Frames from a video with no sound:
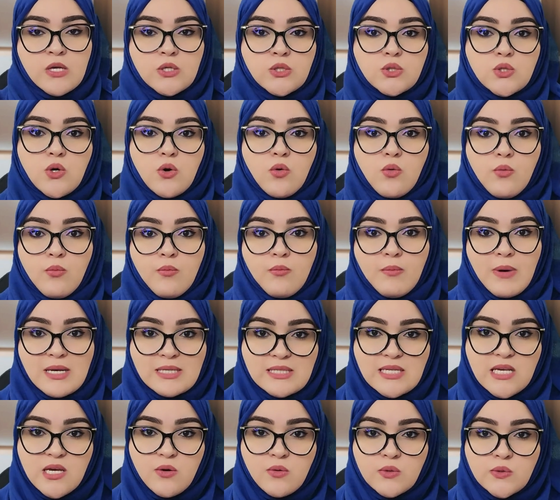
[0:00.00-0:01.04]
So my
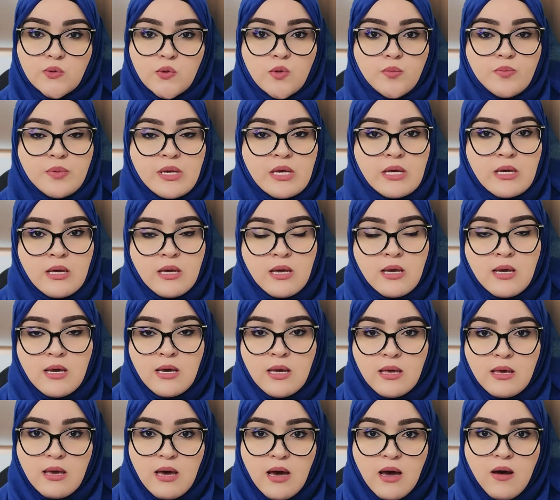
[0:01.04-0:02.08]
sequence would be
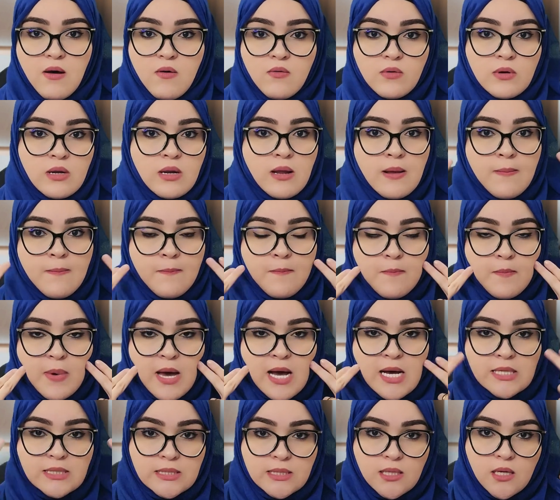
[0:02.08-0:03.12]
gown,
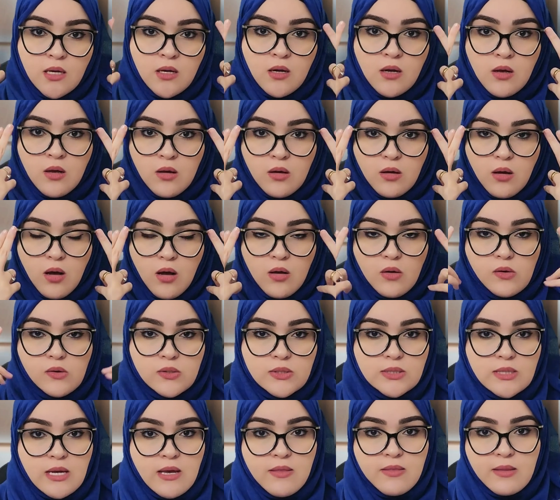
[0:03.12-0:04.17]
mask,
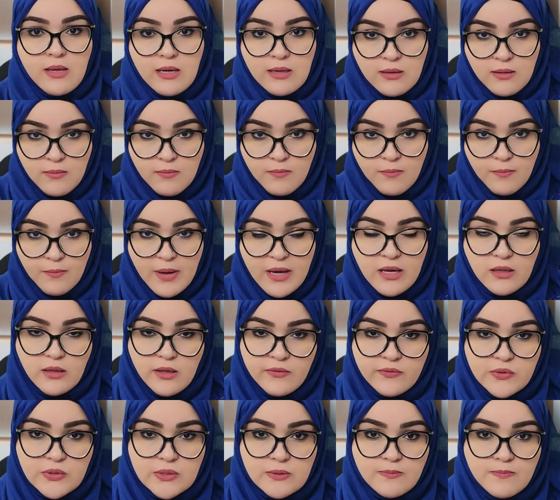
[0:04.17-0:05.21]
goggles, and then my
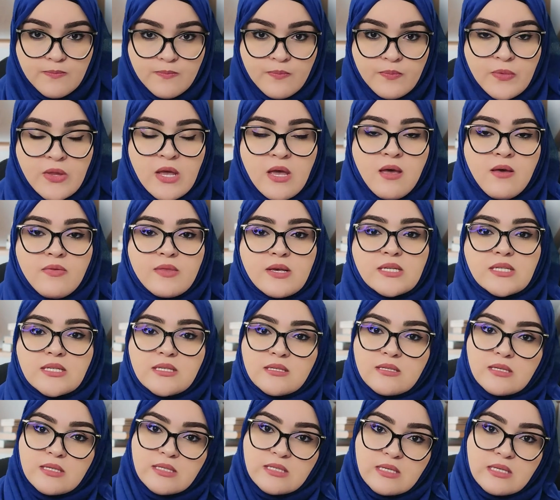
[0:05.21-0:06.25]
gloves. This
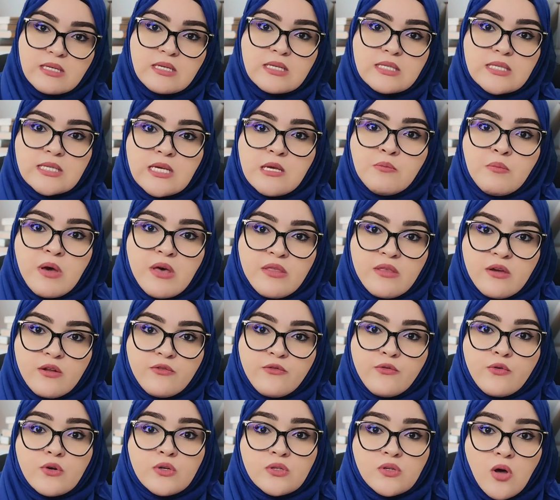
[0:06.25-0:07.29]
is the C D C method
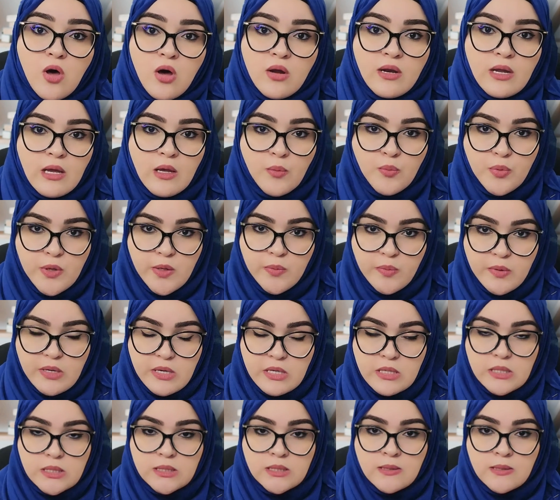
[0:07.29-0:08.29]
for donning P P